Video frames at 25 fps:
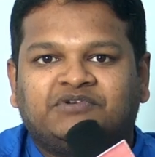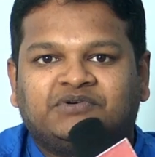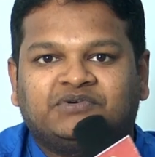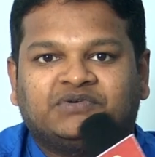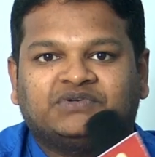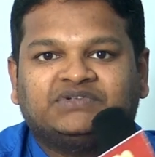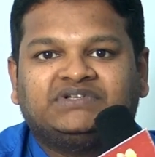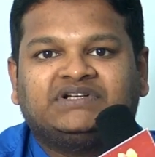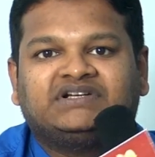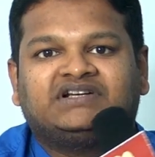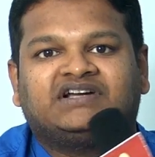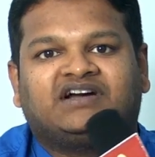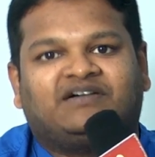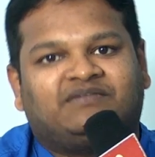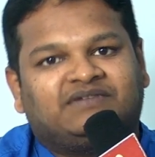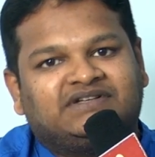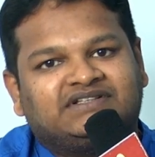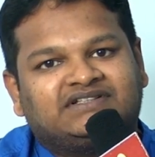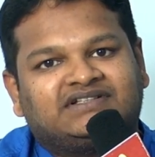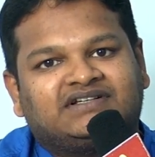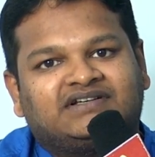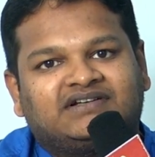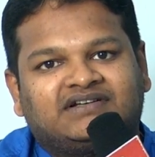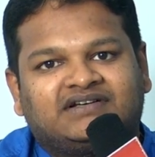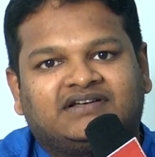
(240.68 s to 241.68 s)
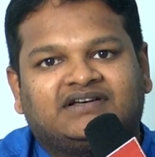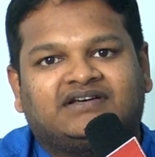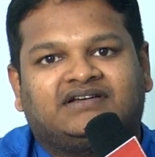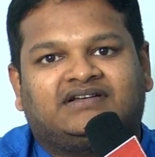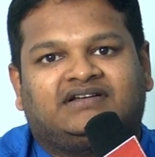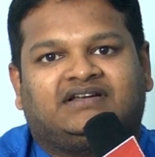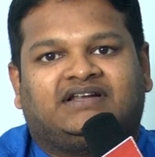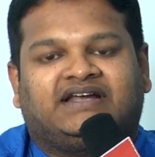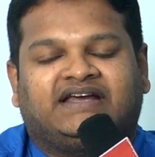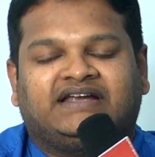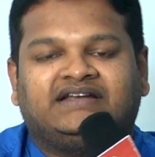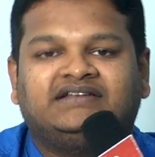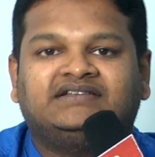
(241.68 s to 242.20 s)
to know that Kamal sir
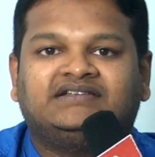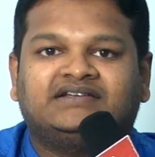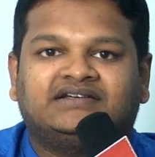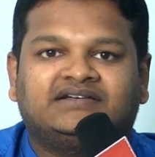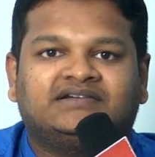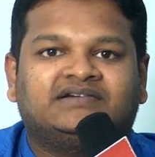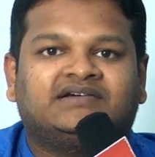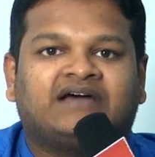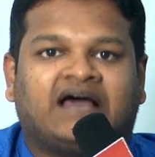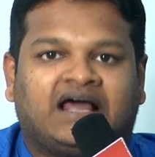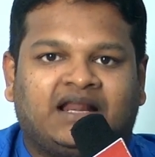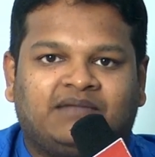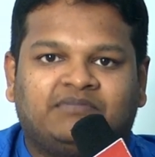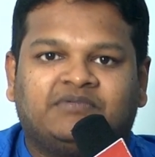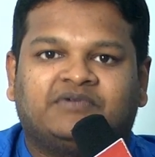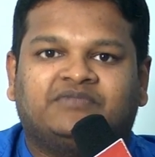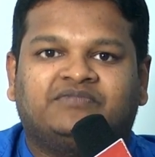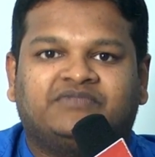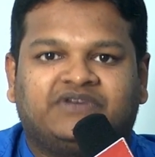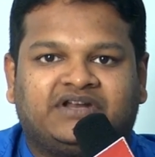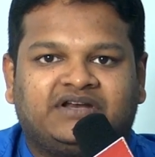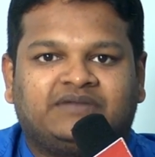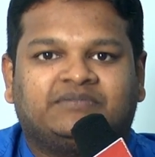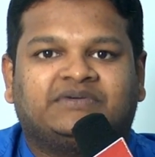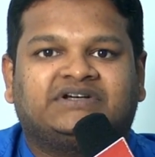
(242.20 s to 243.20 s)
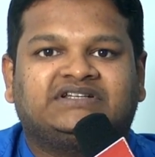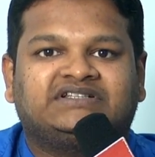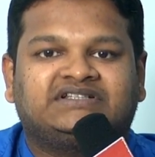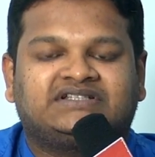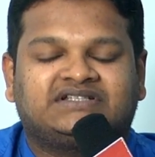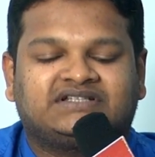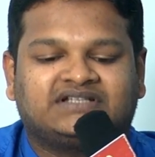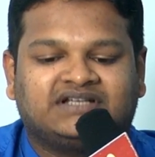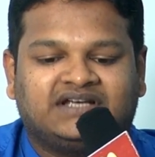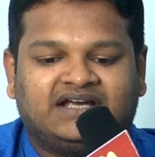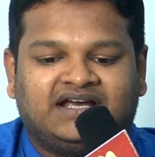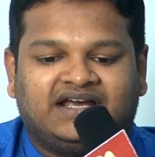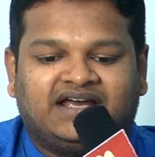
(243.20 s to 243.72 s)
liked the album very
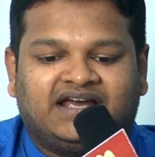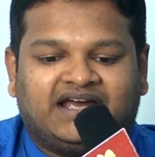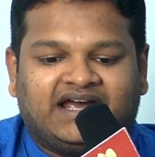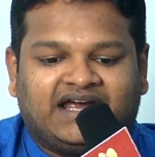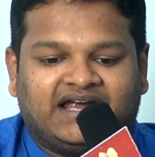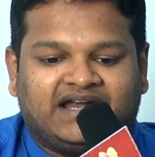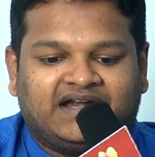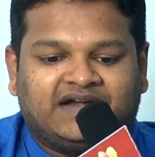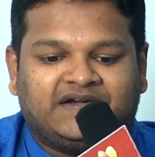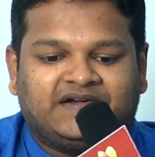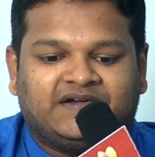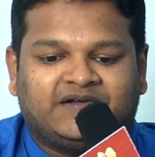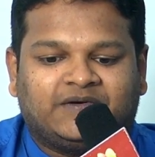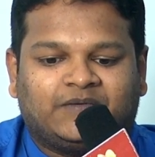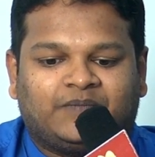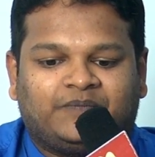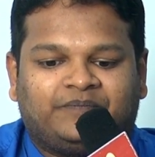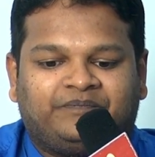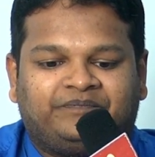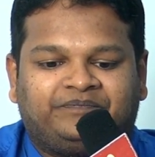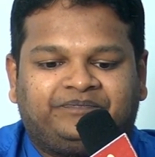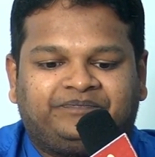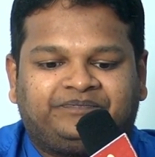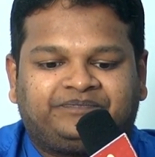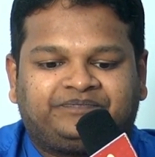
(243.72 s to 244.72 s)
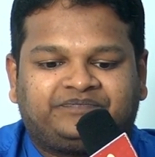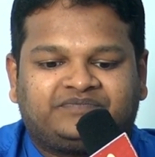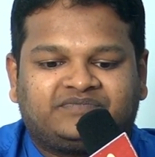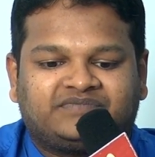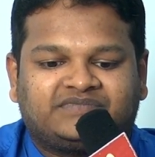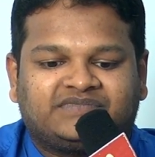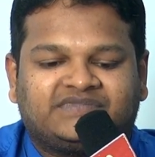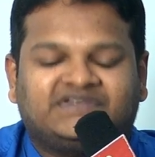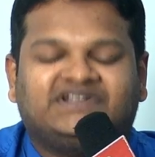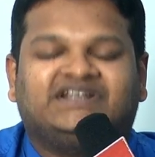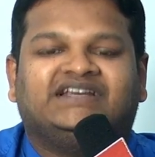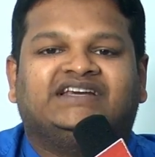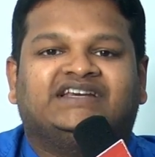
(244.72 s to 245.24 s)
much, and
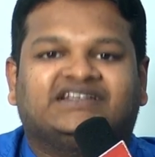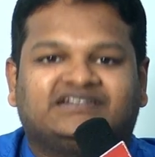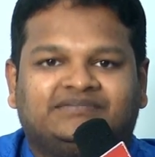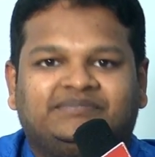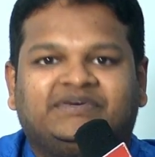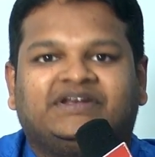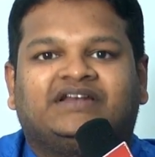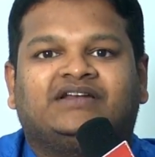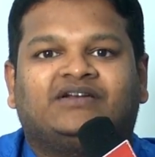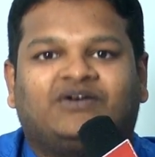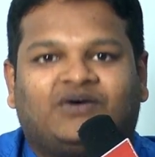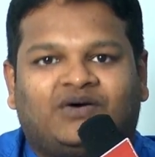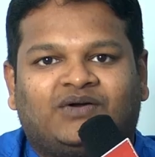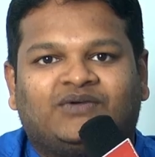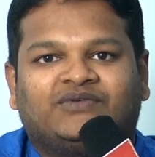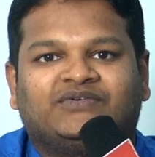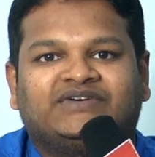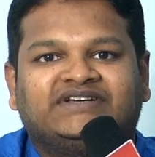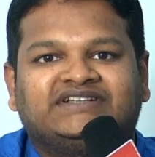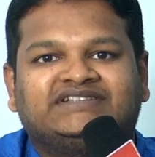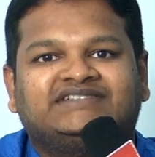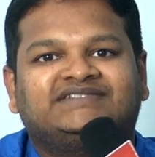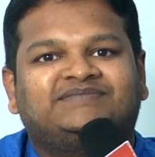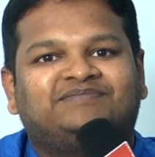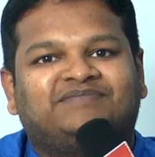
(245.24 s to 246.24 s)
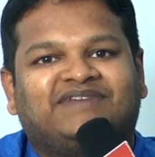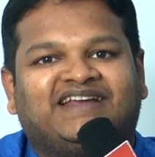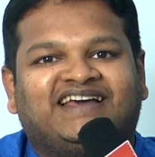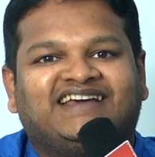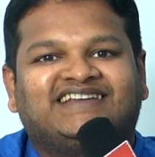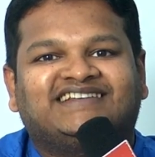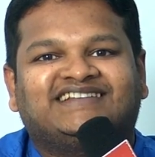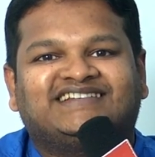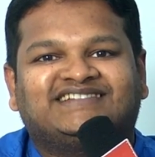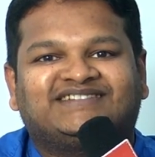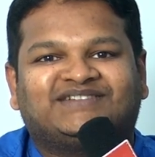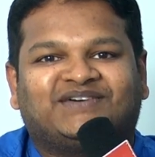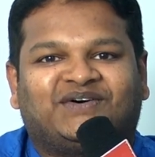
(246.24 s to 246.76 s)
he has been always
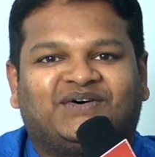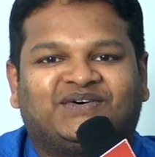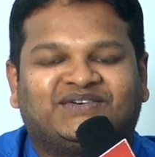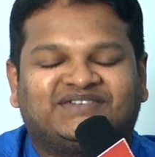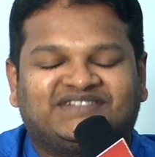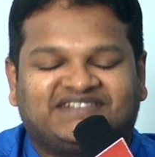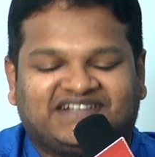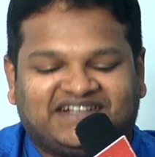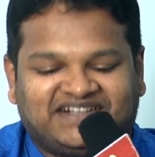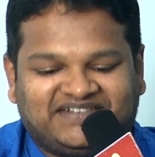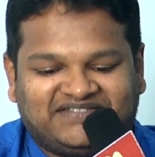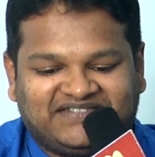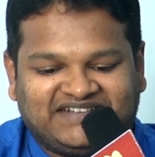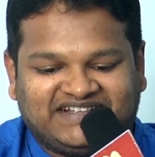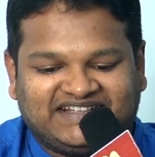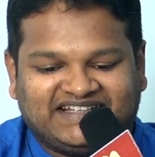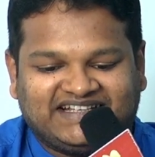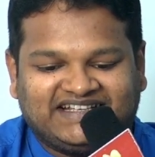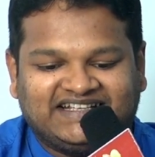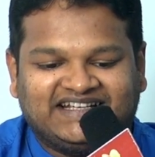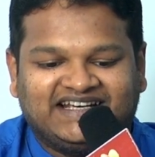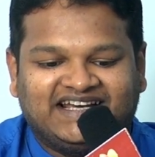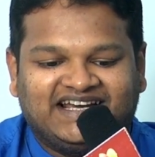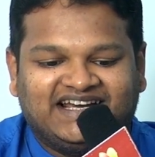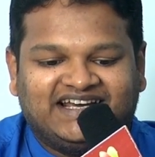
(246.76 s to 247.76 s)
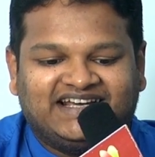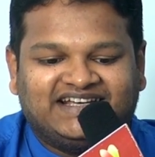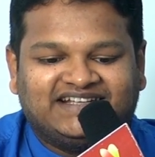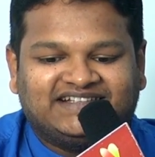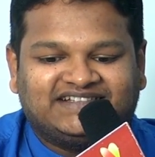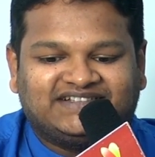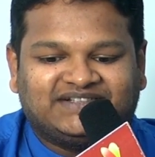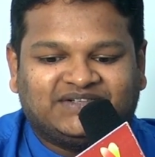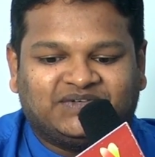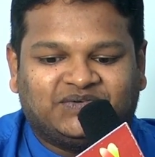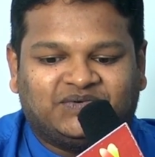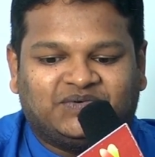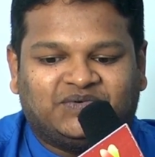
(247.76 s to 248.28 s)
playing the songs and everything.
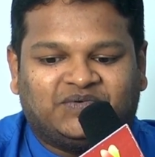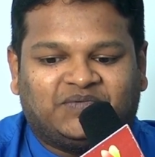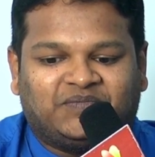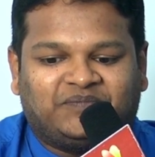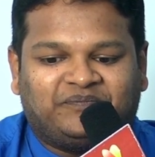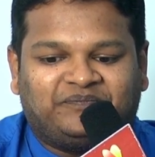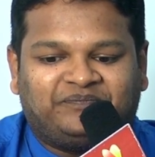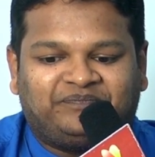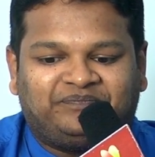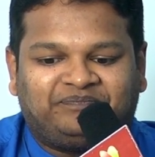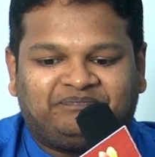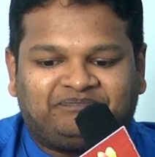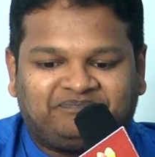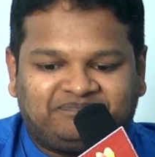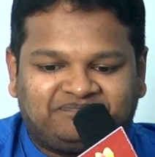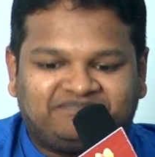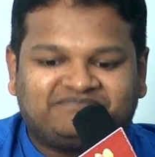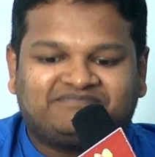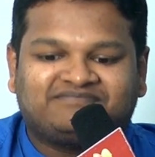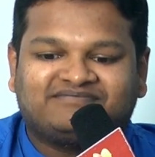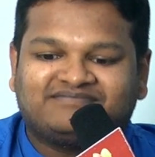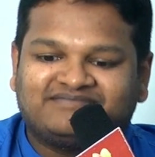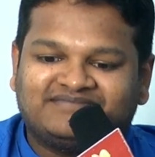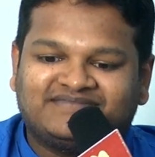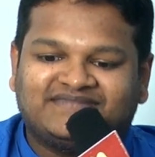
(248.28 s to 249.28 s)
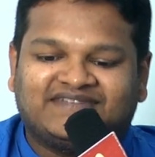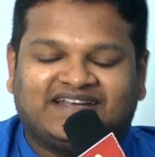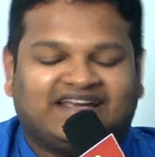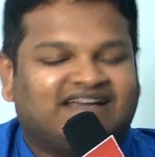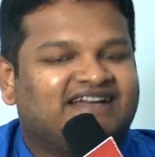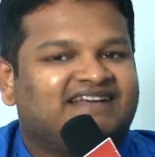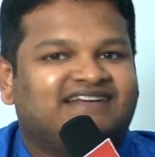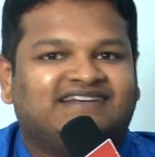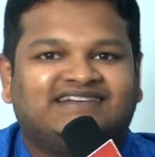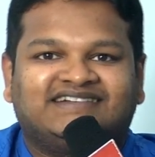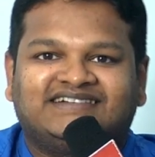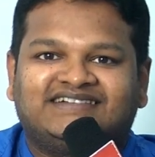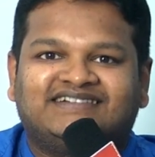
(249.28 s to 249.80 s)
So,
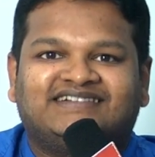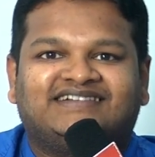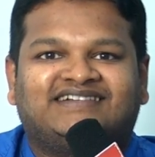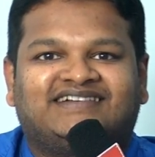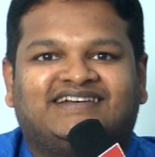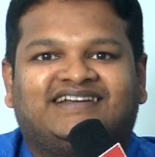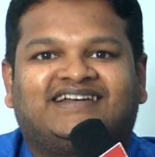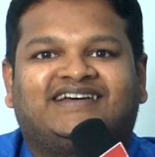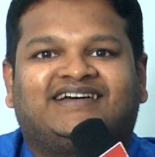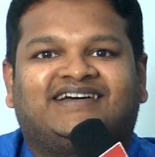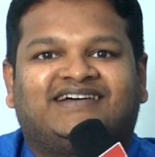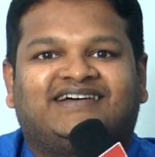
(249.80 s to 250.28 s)
and